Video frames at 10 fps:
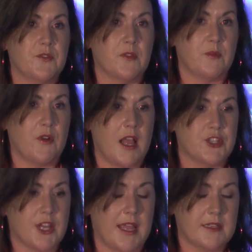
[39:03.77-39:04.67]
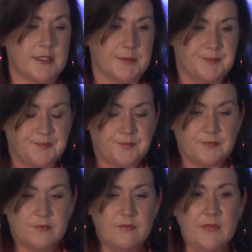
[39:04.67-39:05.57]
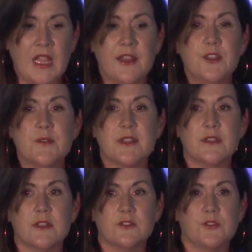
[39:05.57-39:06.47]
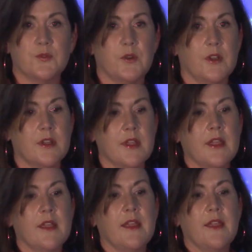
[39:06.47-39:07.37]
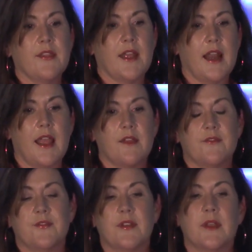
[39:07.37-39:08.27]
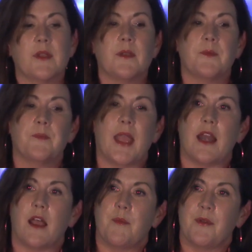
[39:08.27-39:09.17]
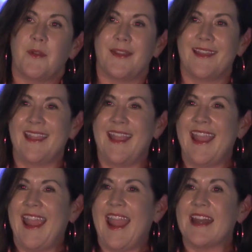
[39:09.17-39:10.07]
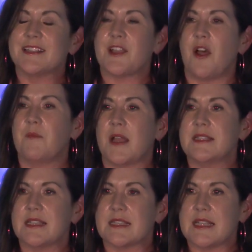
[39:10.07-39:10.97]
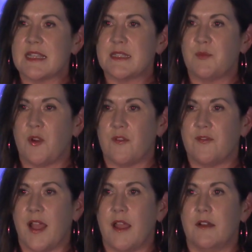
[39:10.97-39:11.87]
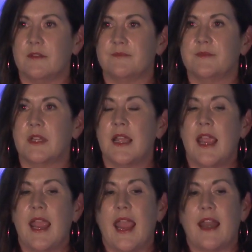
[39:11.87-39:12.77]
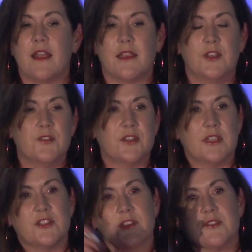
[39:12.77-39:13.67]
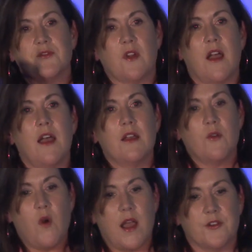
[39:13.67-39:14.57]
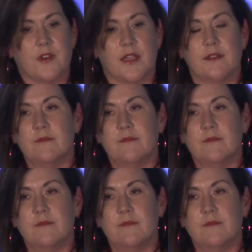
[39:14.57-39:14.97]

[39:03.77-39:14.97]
a project, I use a little tool that I've made up, and it's called My Success Profile. And I usually just draw a quadrant,